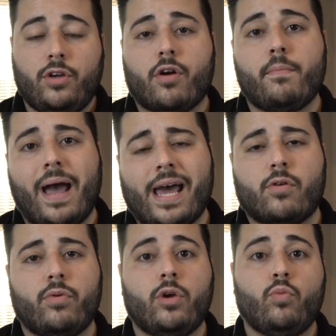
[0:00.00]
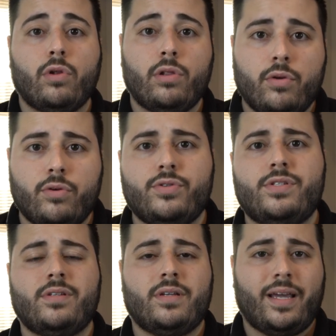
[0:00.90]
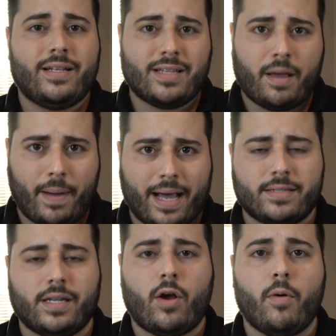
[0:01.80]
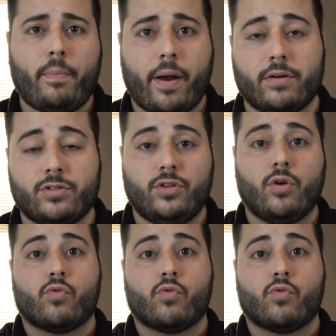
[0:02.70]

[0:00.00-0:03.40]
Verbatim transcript: your battery will lose its capacity compared to the